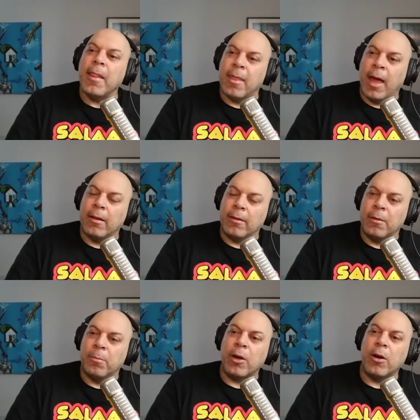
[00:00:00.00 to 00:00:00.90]
that
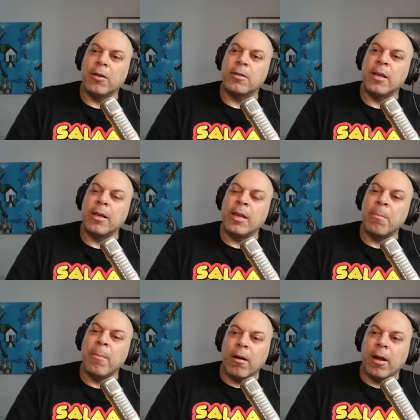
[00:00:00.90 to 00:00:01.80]
because in
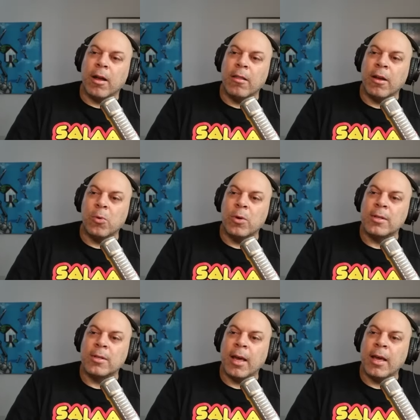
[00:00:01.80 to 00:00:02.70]
america there
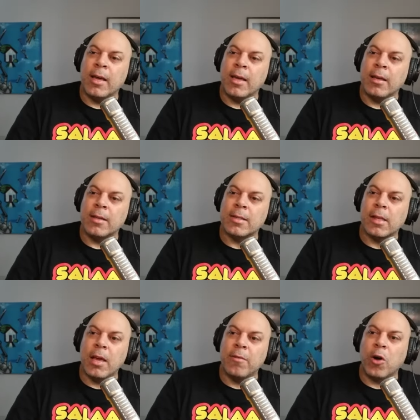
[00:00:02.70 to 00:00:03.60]
was a
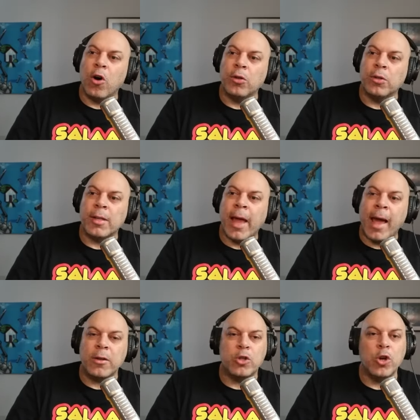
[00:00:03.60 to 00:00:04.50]
slave called
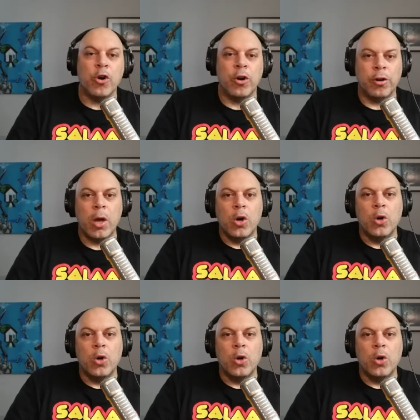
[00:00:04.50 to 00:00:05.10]
nat turner